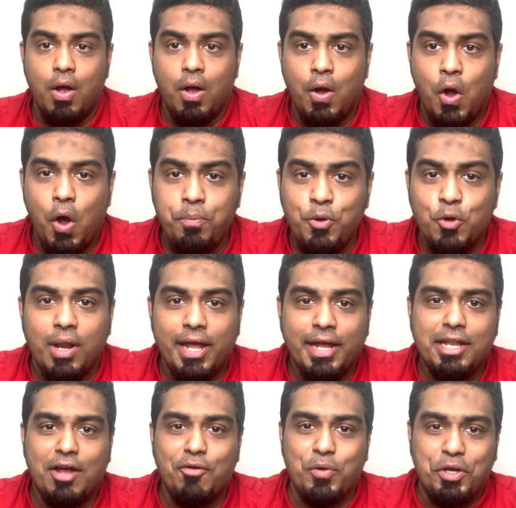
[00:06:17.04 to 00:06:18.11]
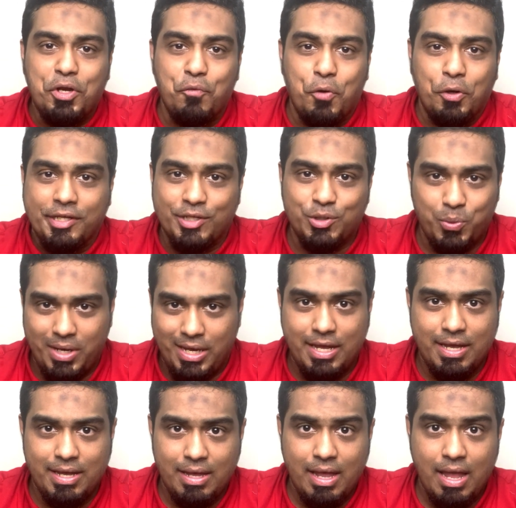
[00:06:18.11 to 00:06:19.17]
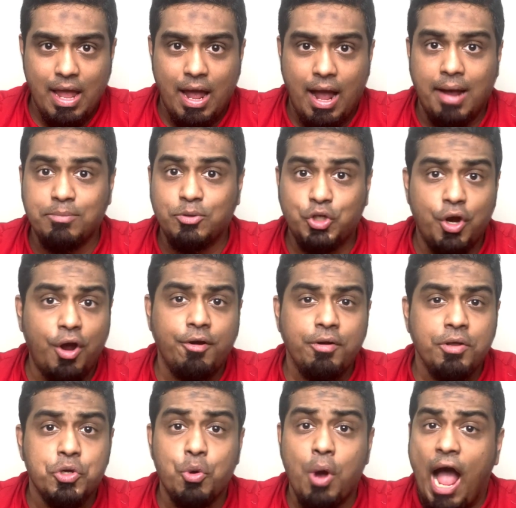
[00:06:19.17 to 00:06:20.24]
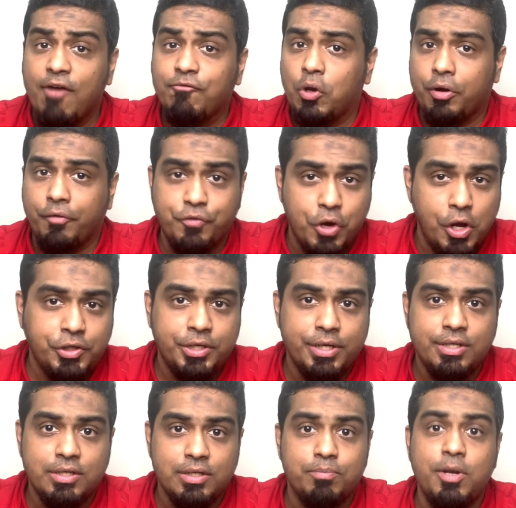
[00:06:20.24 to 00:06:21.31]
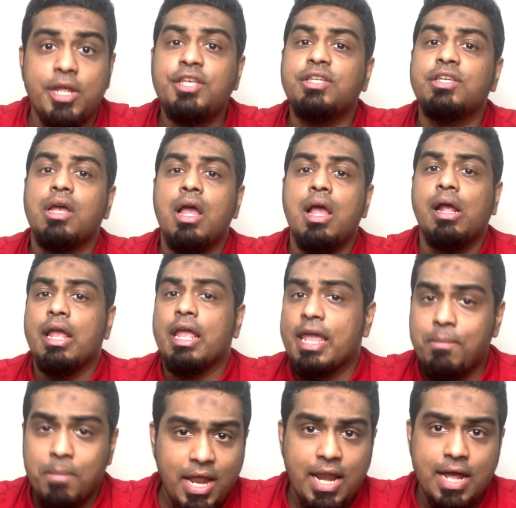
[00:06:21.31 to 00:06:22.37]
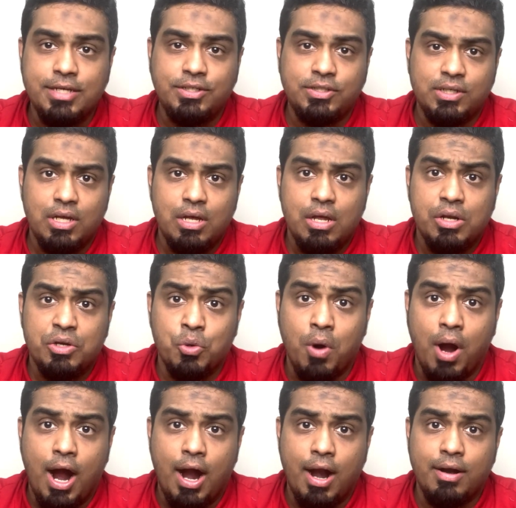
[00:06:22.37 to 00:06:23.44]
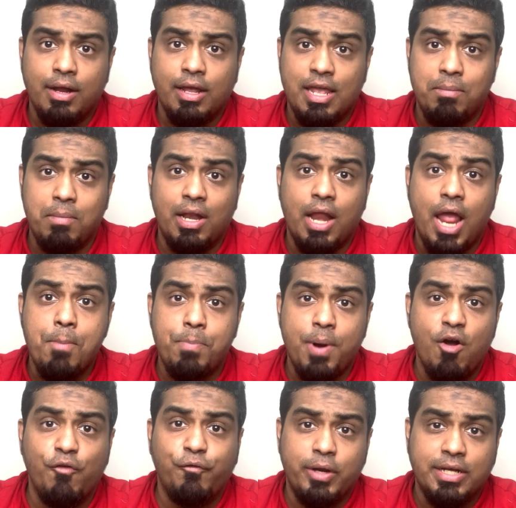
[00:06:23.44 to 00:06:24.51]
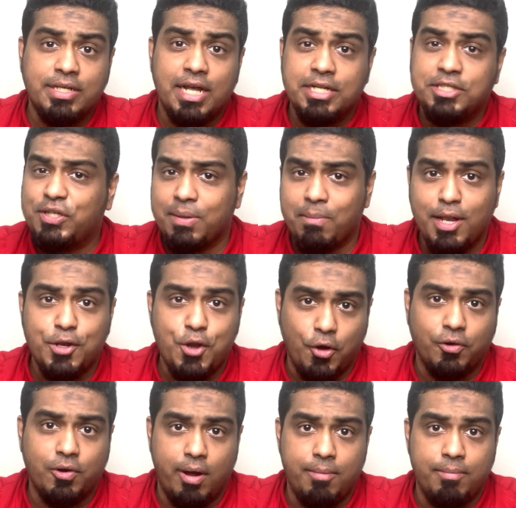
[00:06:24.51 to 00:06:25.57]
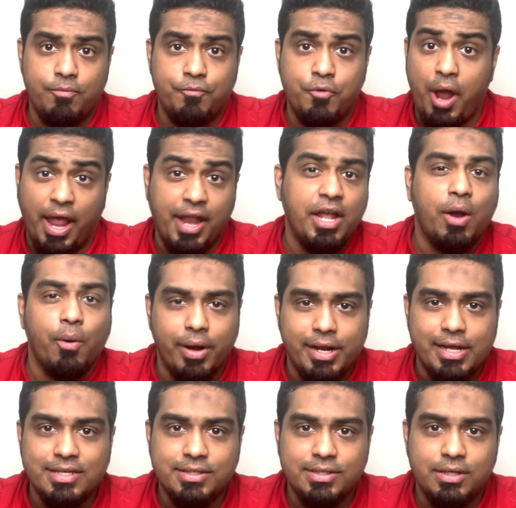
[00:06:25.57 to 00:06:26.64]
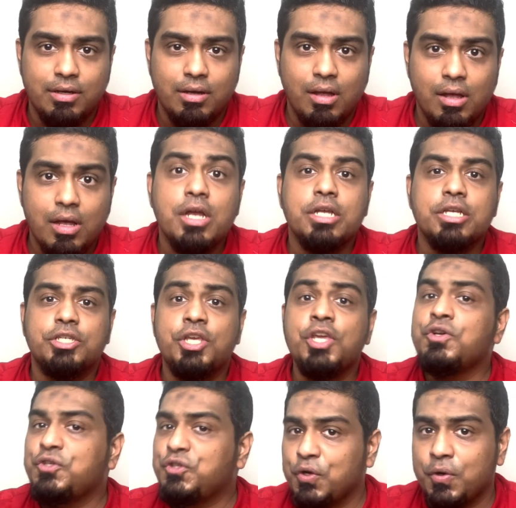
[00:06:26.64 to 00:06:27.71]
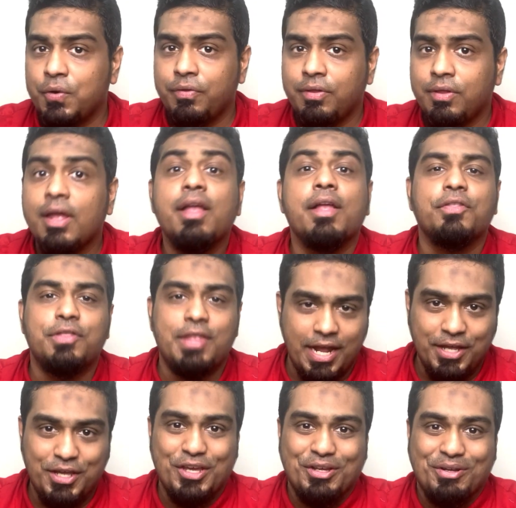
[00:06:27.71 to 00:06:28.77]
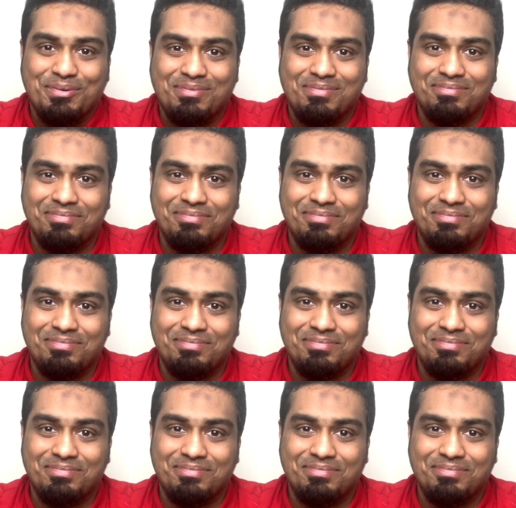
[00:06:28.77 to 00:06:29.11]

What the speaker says: Hope you liked our video for this week. I'm sure you have a lot of questions. Please email us to our email empowerflix@gmail.com for any queries. See you soon. Thank you.